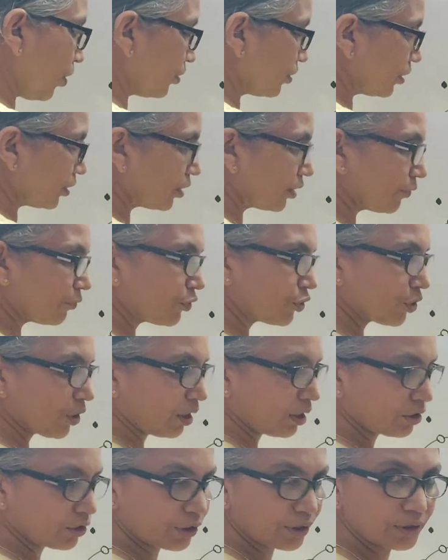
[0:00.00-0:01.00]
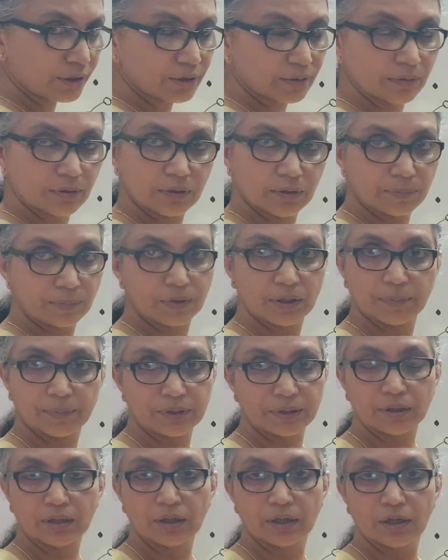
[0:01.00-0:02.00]
positive charges,
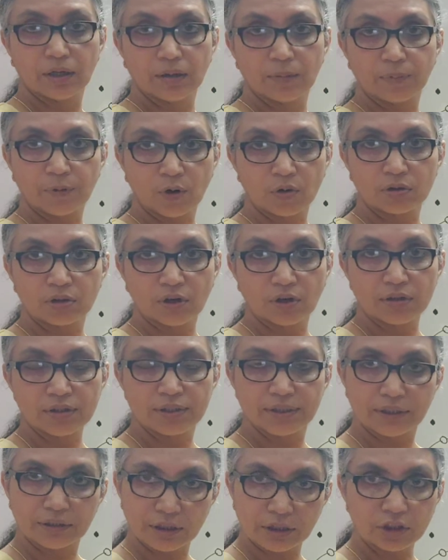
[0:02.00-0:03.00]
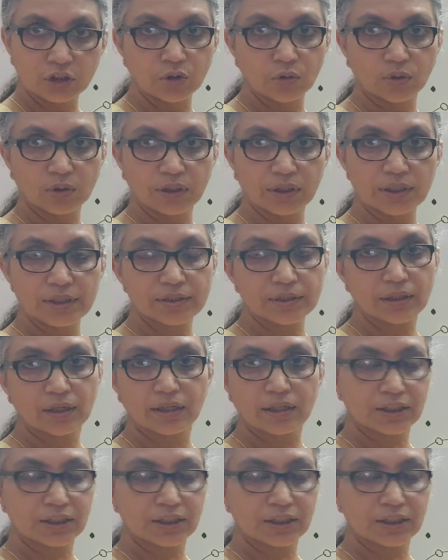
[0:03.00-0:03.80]
protons in the nucleus